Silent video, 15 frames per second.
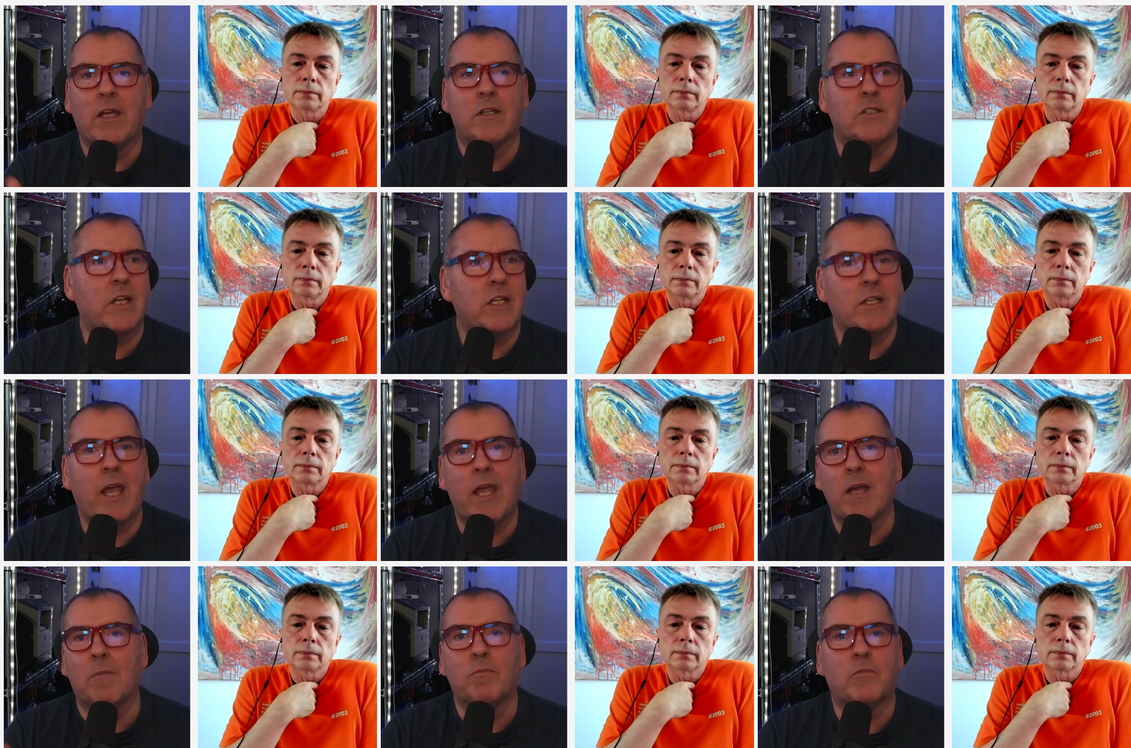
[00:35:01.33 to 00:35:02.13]
Speaker 1: thing and says,
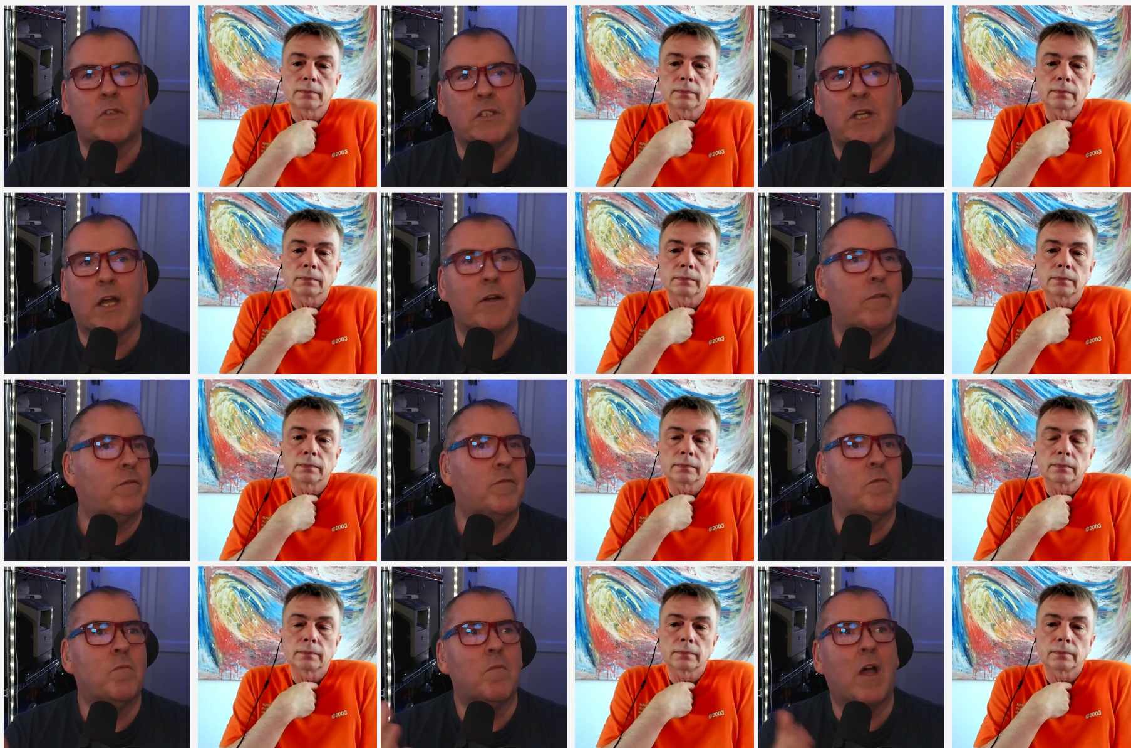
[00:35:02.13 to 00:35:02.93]
"Hey, I'm kind
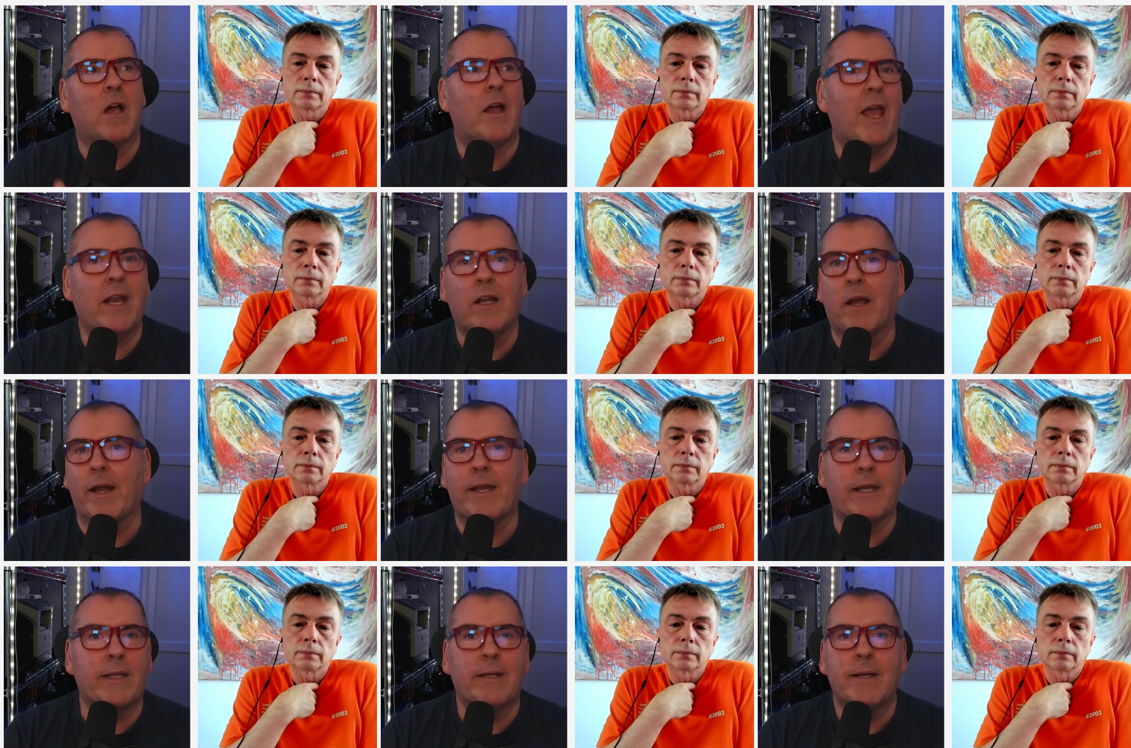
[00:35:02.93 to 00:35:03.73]
of uh,
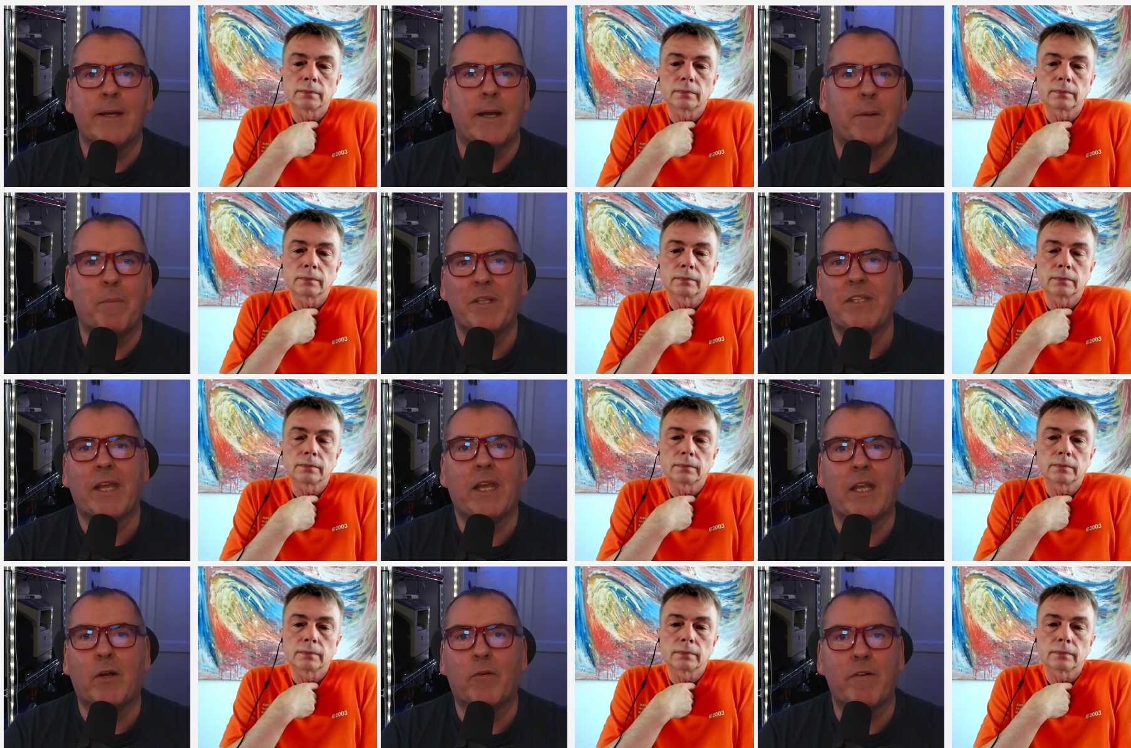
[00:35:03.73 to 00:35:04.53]
headlining a
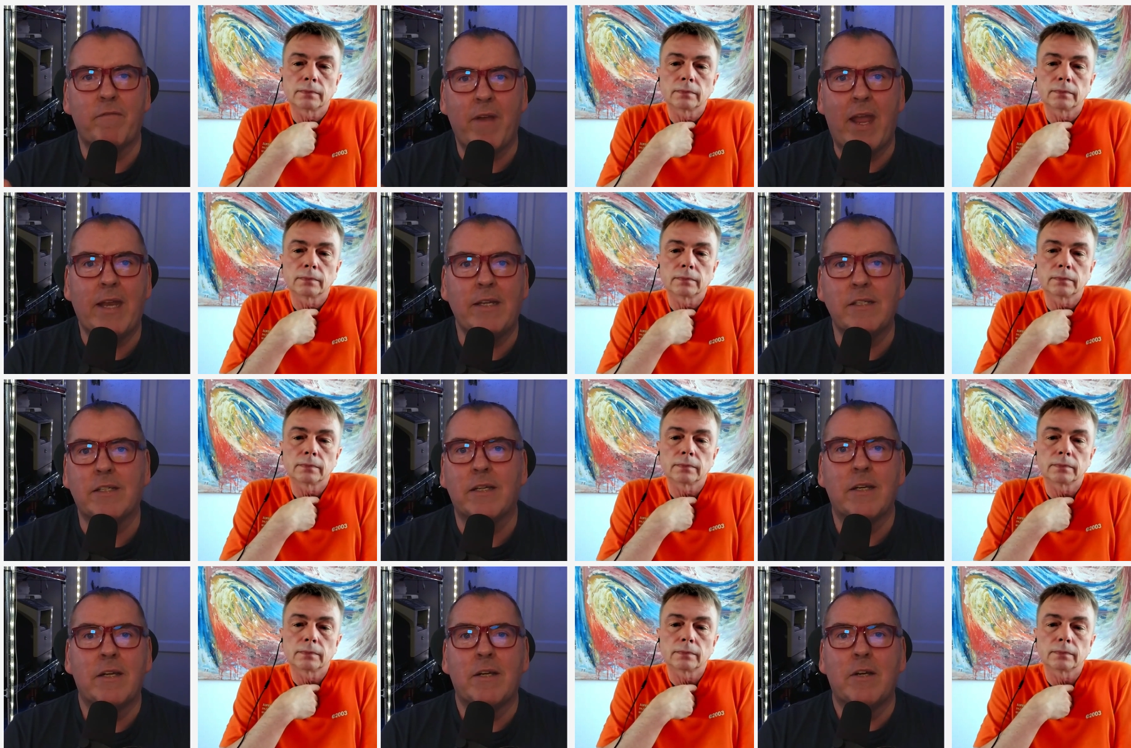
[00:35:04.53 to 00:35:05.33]
particular
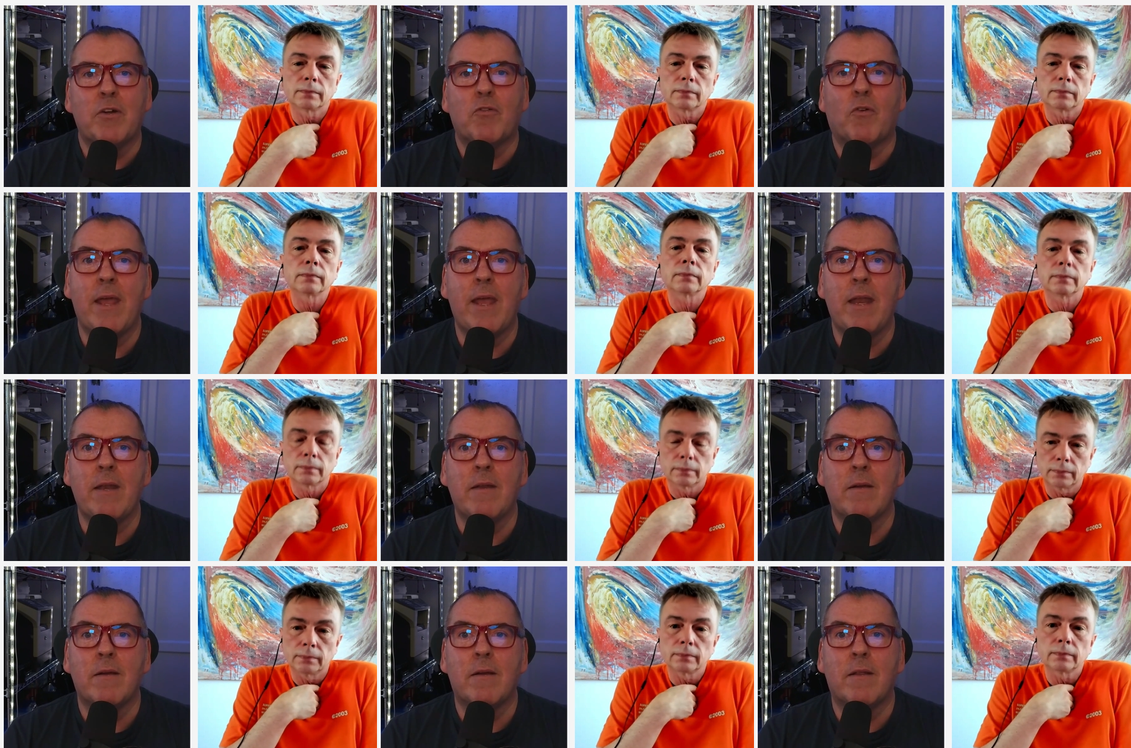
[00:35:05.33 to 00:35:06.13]
event,"
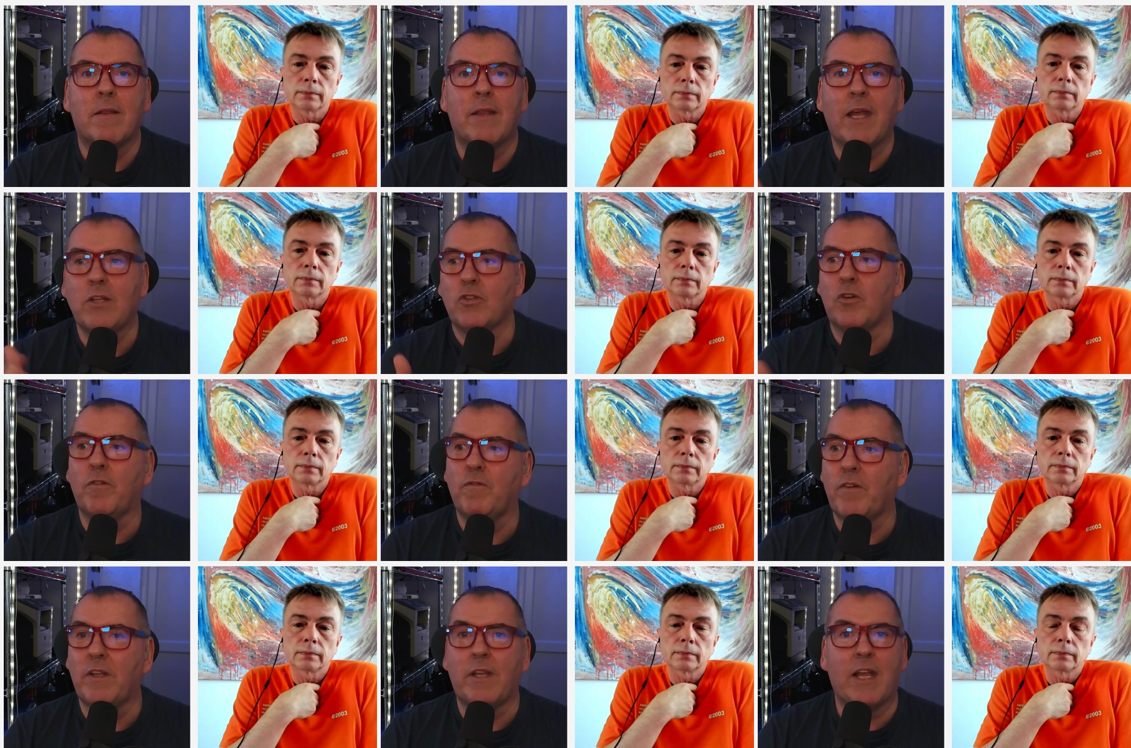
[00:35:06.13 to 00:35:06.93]
then that's
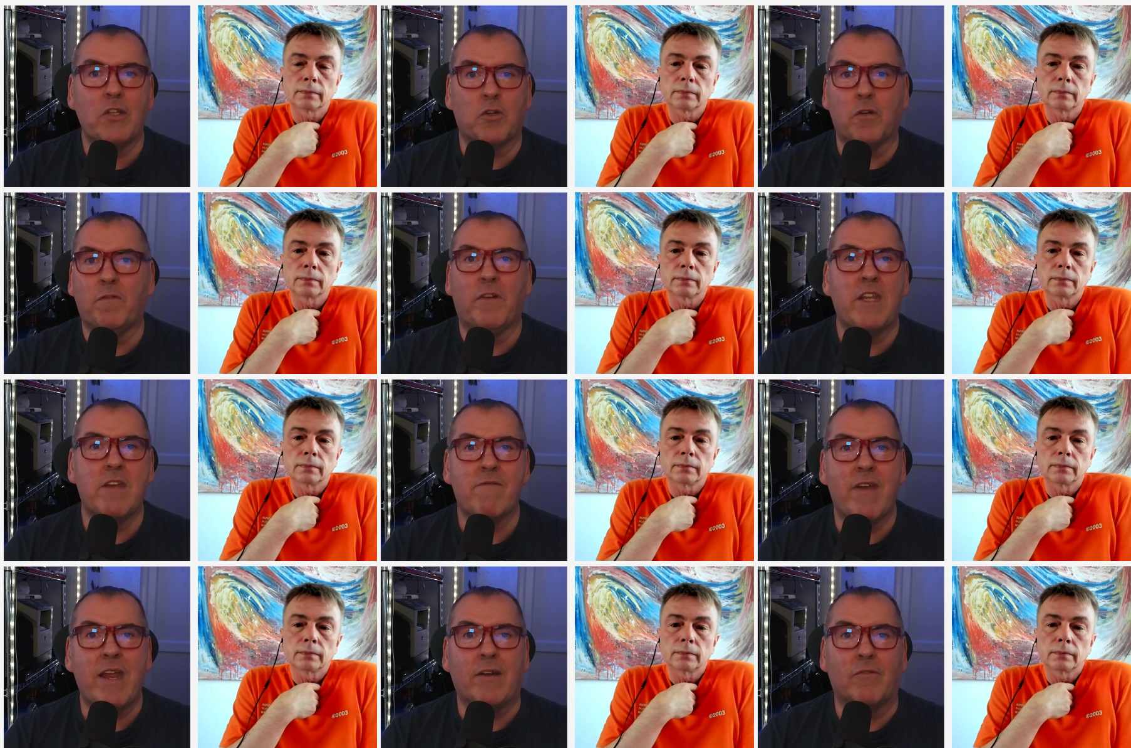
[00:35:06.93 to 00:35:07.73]
good for that's good for
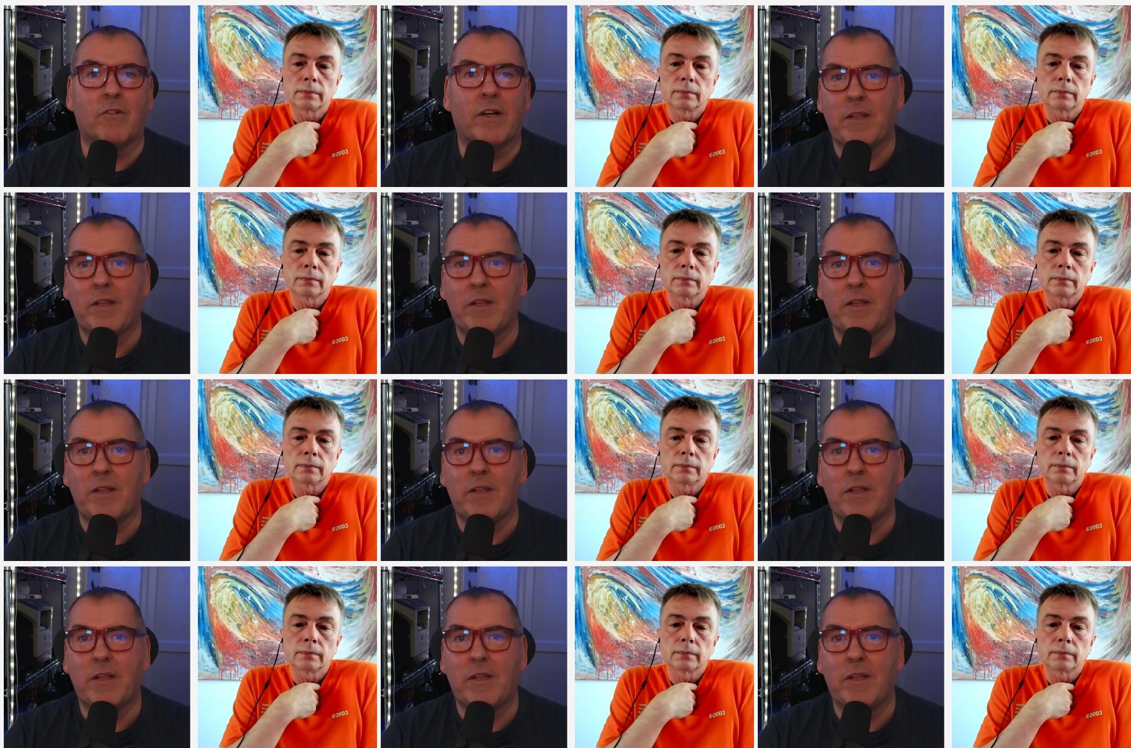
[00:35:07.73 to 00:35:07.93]
the event.